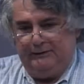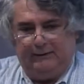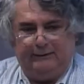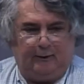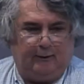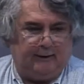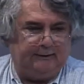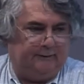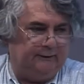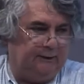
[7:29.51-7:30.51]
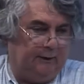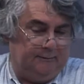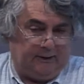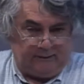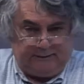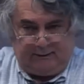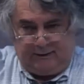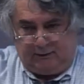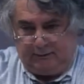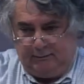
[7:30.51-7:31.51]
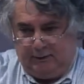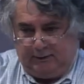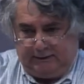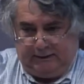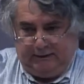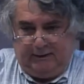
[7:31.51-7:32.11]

internal rate of return because there is on the board